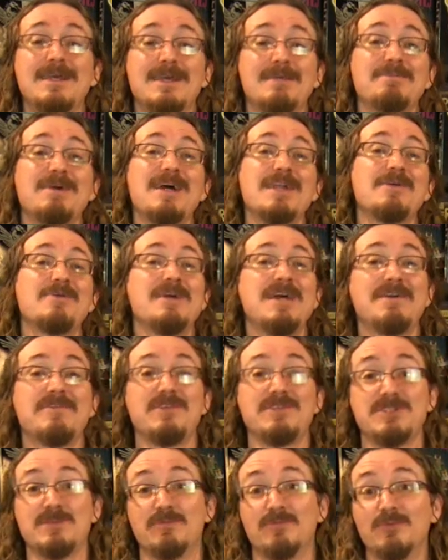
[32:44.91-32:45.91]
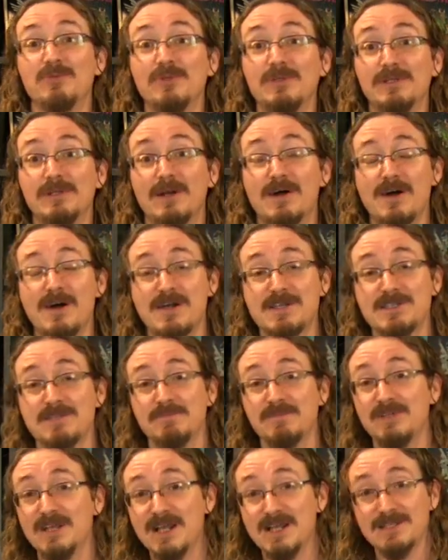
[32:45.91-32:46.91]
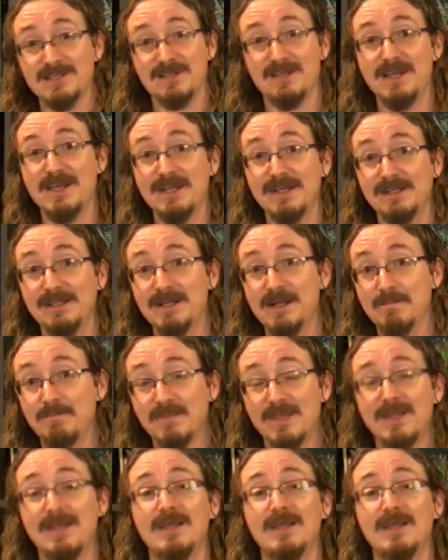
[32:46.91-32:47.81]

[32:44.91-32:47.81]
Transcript: And by the way, I have uh, some really awesome guests lining up,